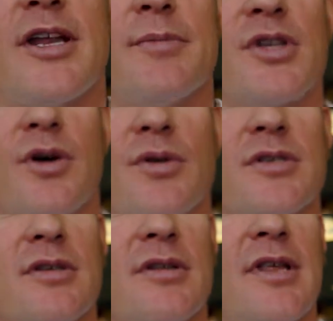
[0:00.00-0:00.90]

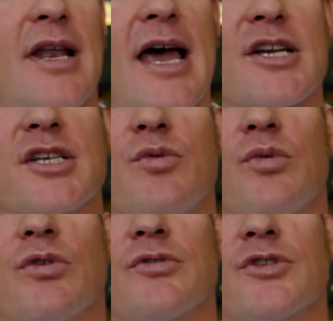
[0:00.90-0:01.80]
nematodes that actually
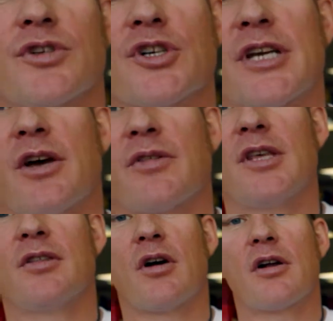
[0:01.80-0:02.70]
will search out
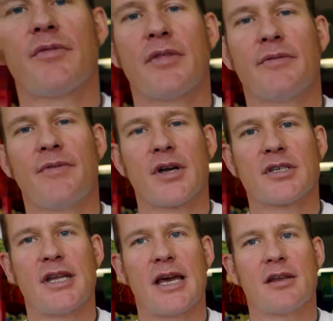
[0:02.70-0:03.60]
the larva of the
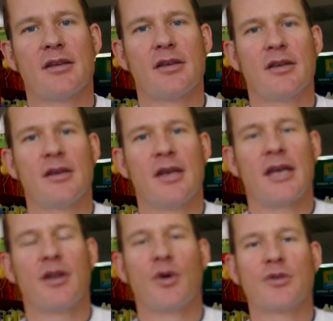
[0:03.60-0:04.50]
fungus gnat
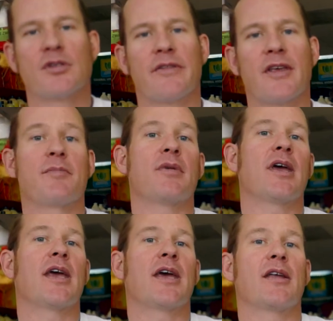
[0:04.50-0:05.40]
and host on them
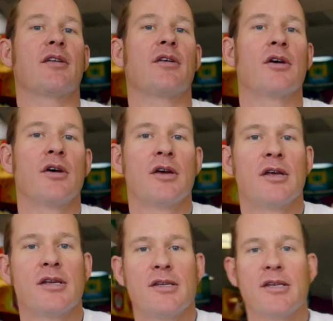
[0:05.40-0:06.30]
and
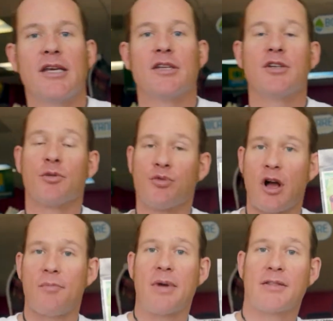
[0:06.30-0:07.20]
get to your
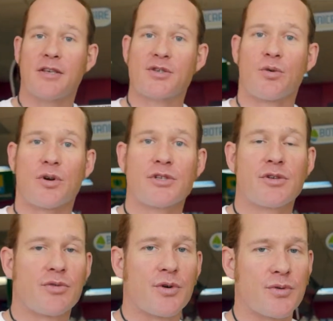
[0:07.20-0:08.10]
problem at the source,
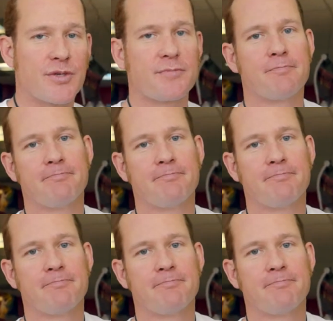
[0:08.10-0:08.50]
the roots.